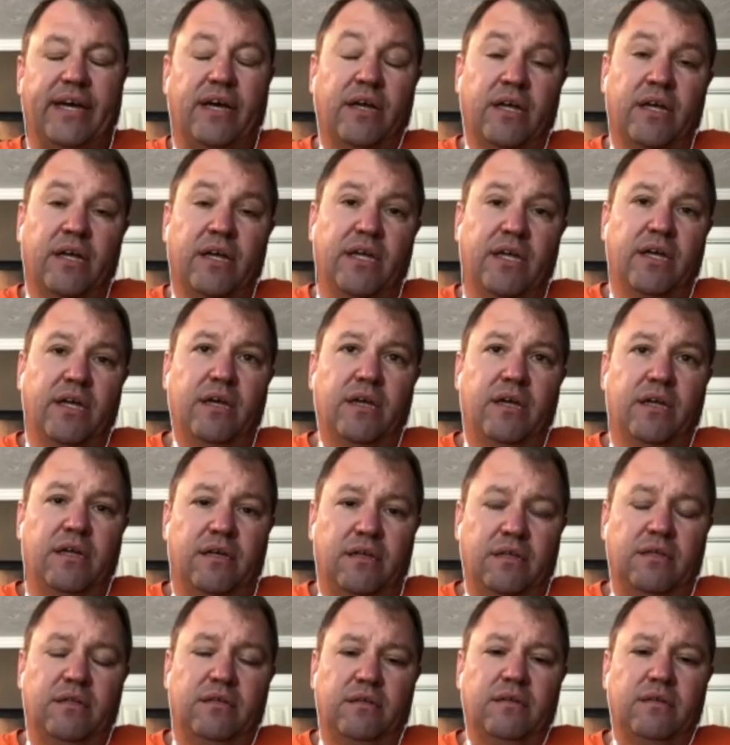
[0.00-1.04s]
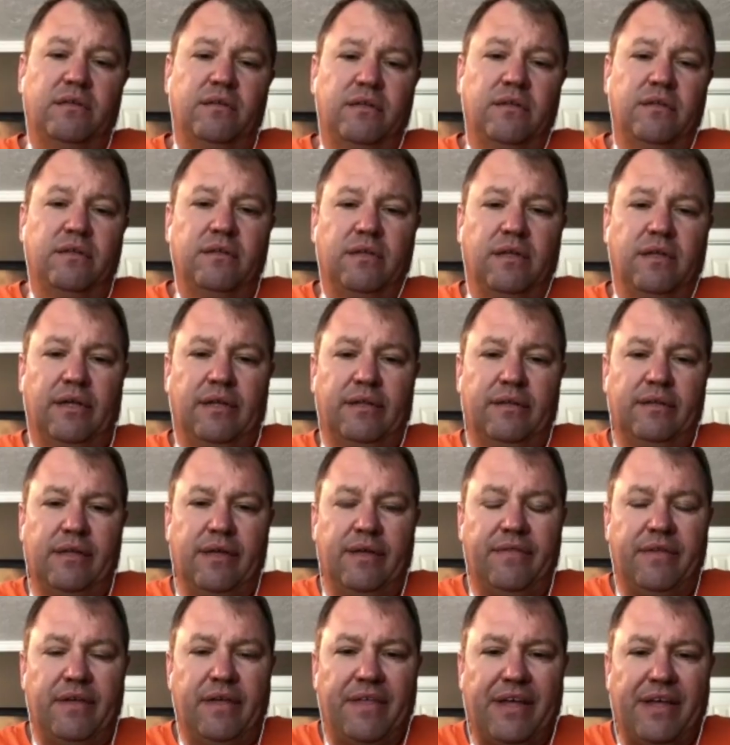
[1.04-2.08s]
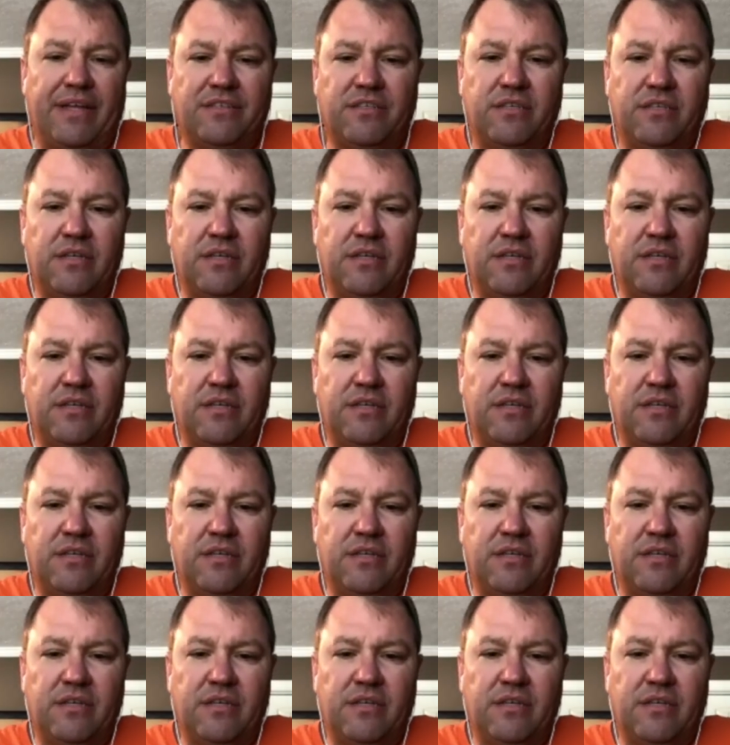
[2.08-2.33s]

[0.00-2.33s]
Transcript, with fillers: uh, yeah, that's.